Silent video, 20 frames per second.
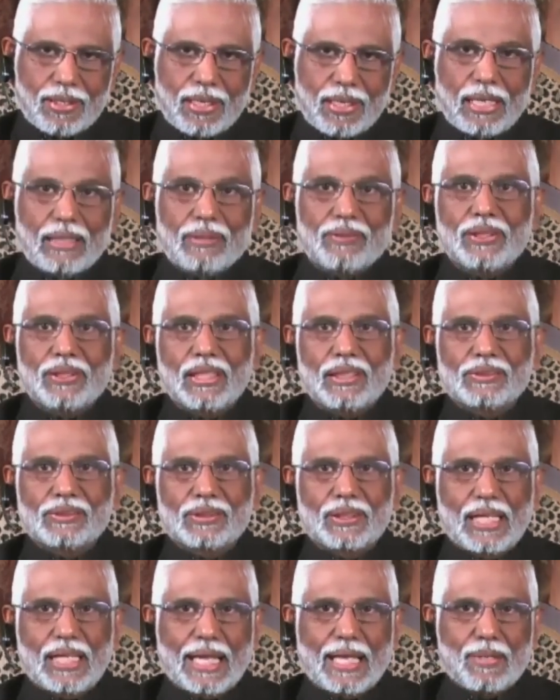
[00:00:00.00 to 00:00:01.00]
Aging is
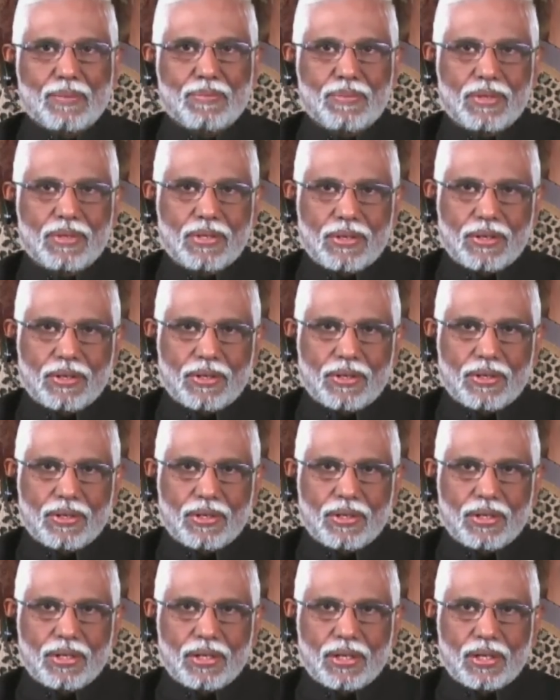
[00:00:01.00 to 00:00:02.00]
time.
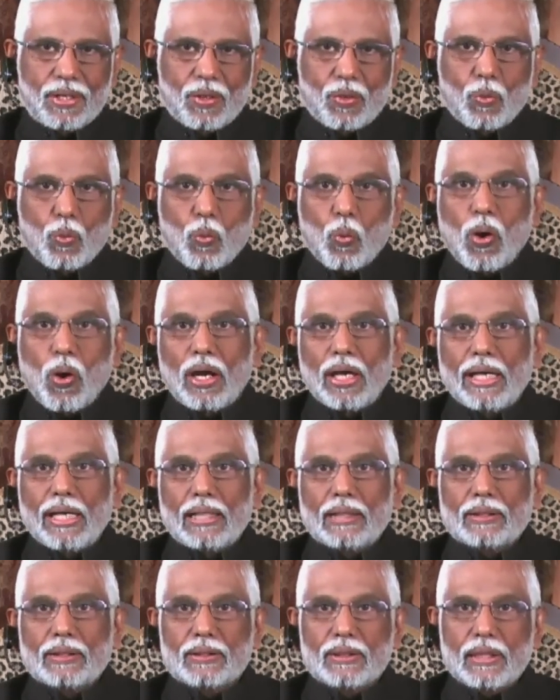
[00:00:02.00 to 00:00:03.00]
Why
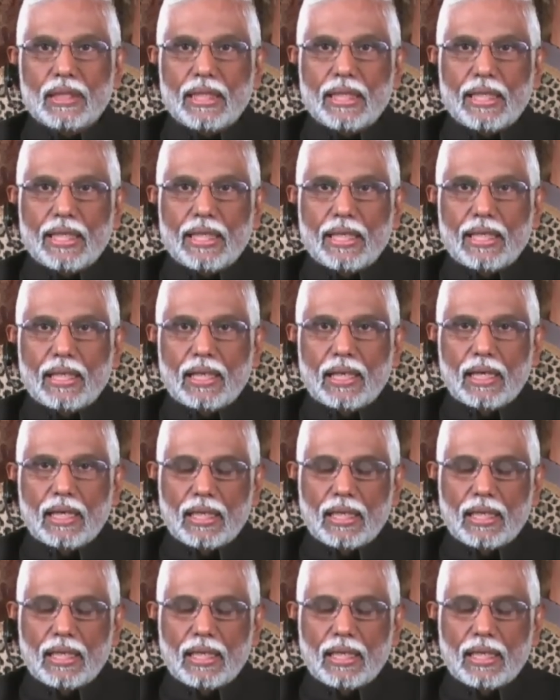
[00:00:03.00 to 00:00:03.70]
is the